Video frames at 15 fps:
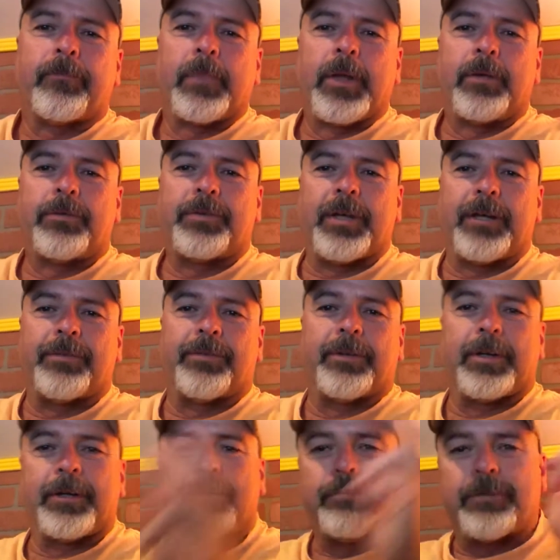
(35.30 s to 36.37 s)
sets
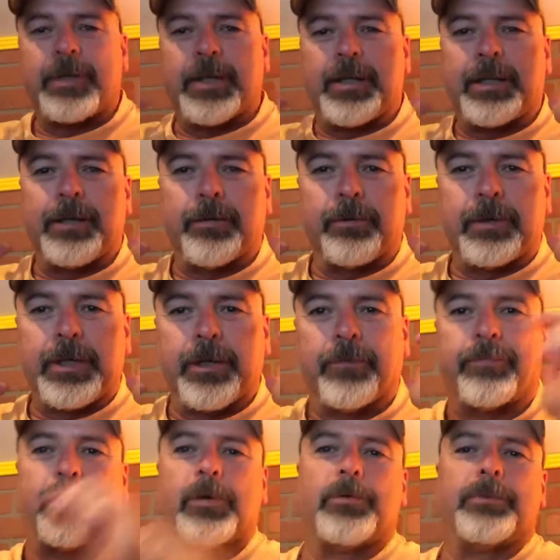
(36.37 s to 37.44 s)
of
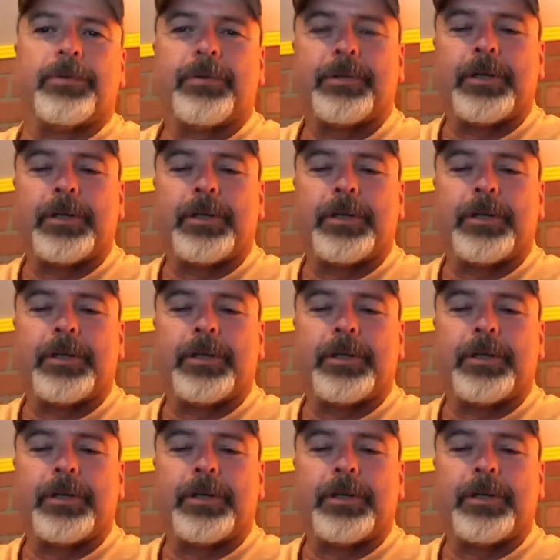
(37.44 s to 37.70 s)
earphones,